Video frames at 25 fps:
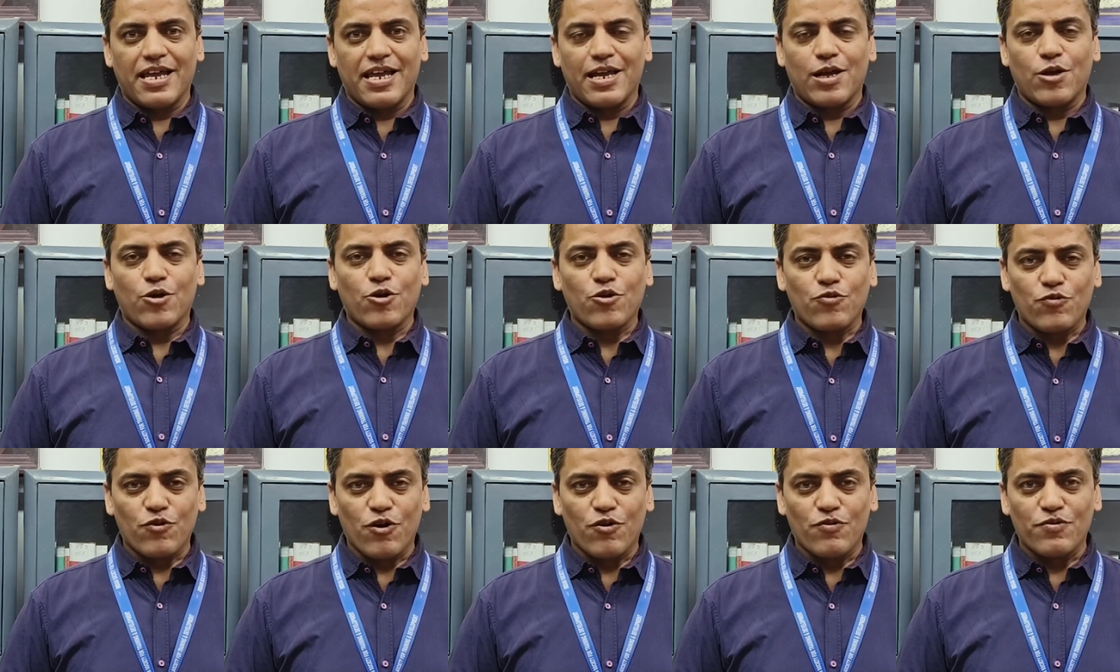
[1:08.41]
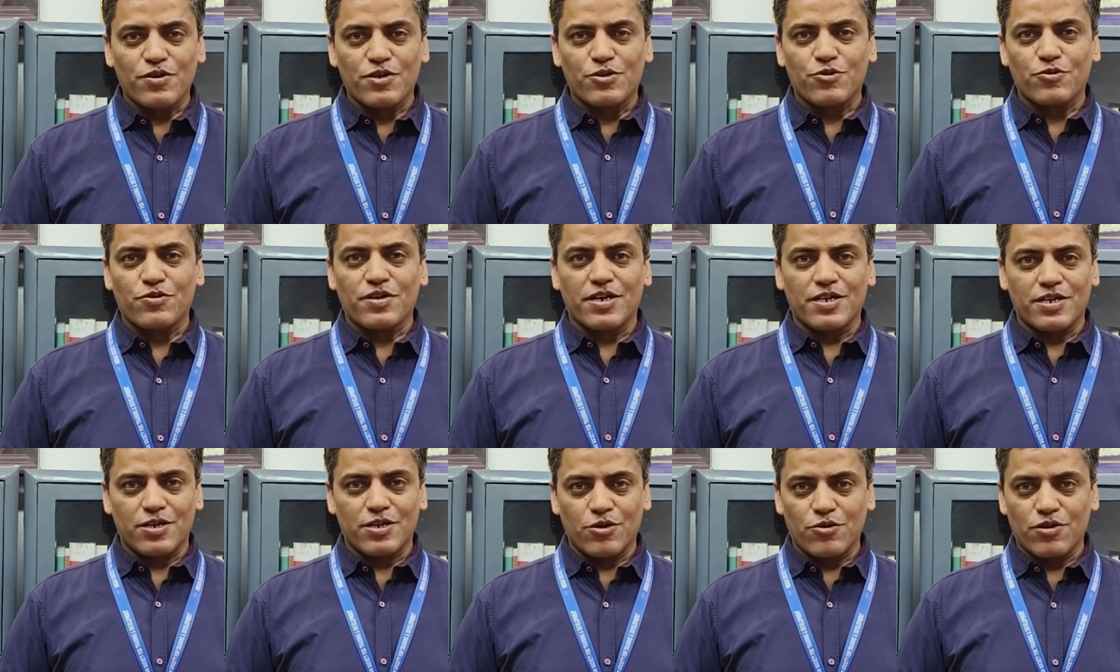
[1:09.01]
I look forward to
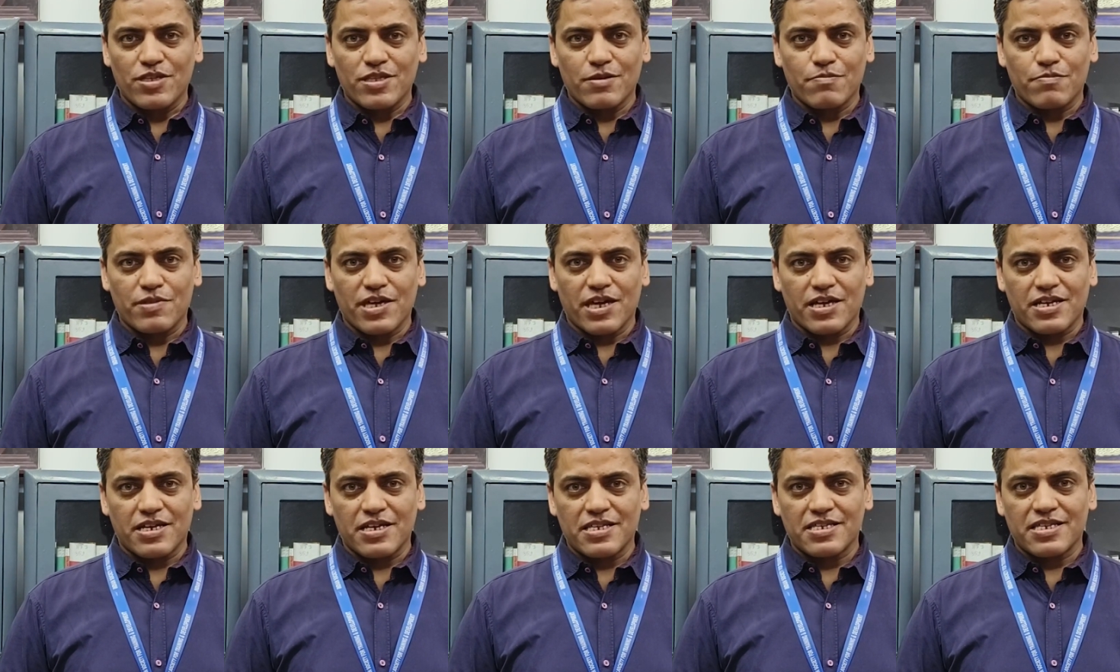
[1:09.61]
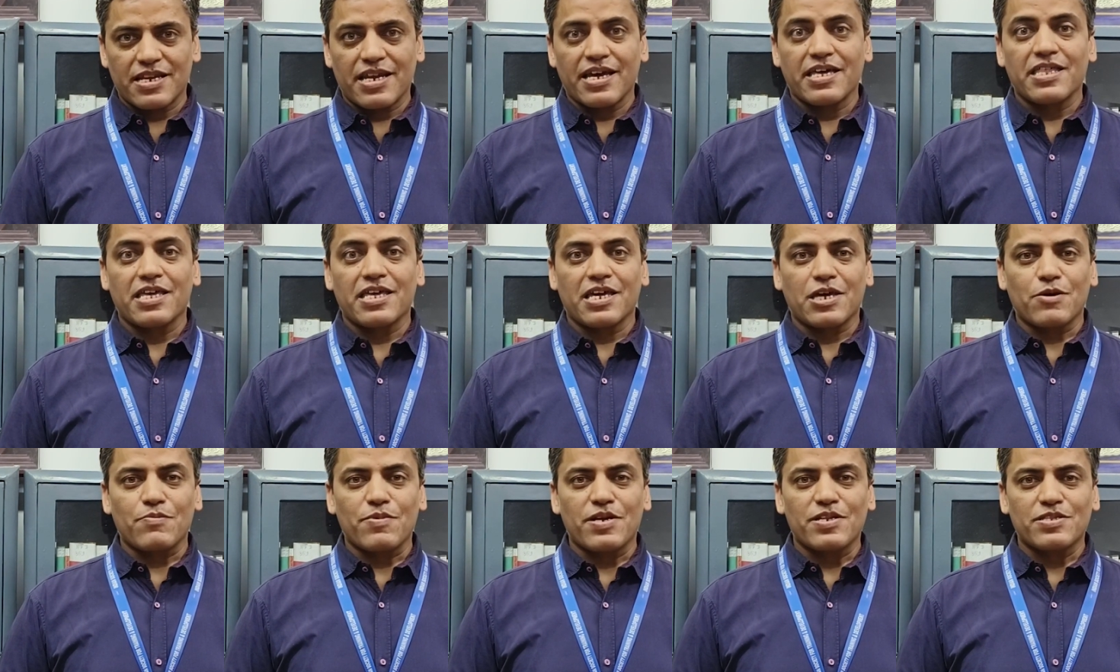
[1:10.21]
continue the practice, and I
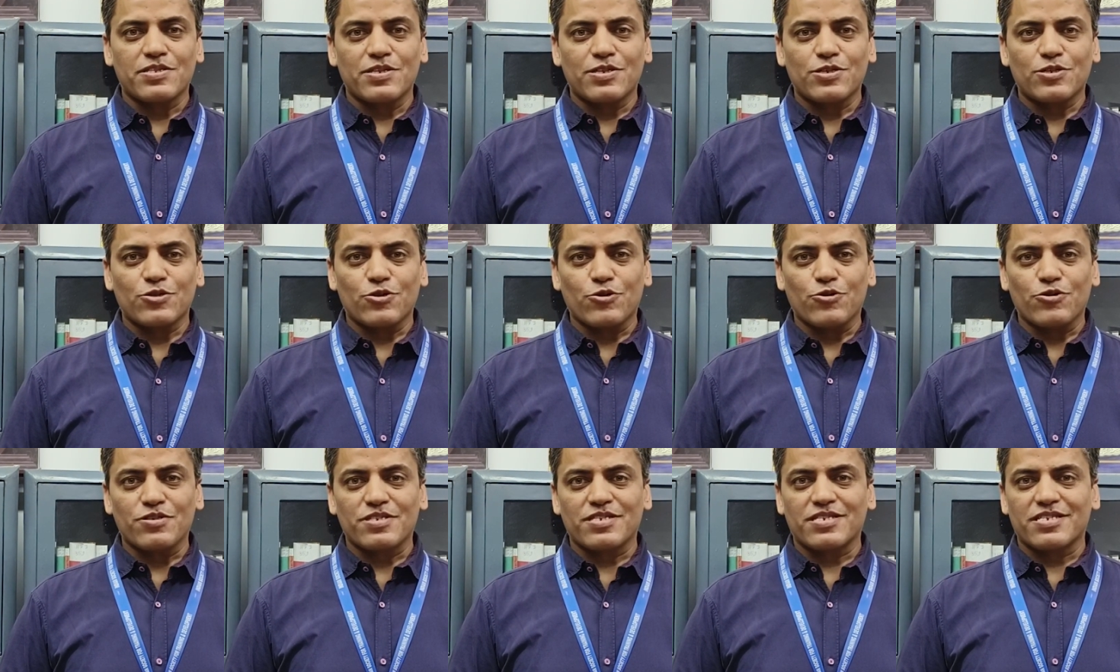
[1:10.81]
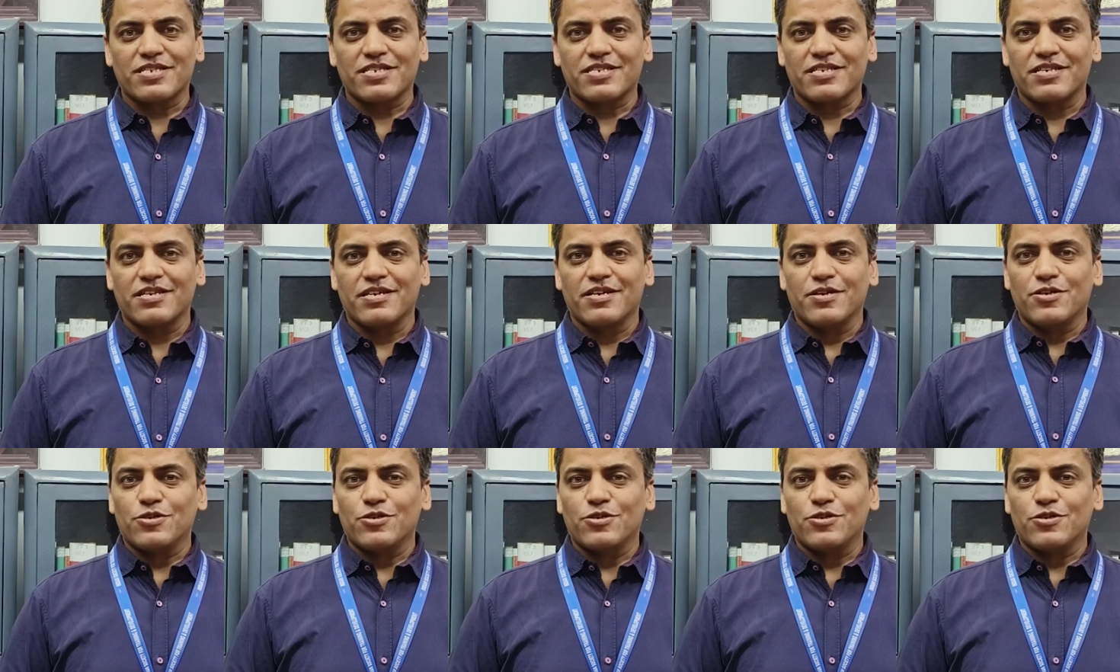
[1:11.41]
recommend this course